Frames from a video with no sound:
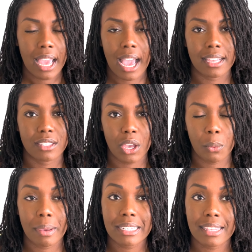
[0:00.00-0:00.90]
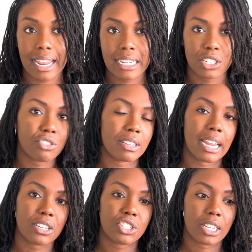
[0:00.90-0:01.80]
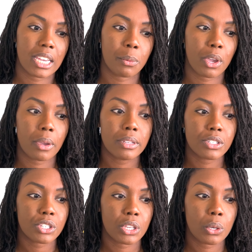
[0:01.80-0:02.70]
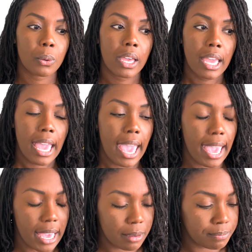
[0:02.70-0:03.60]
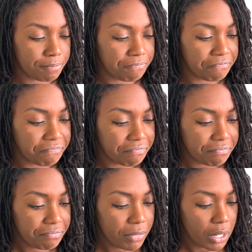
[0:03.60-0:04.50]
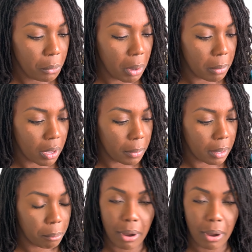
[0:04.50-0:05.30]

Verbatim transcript: And so we went to the Lake District last year. We're going to, um, where are we going?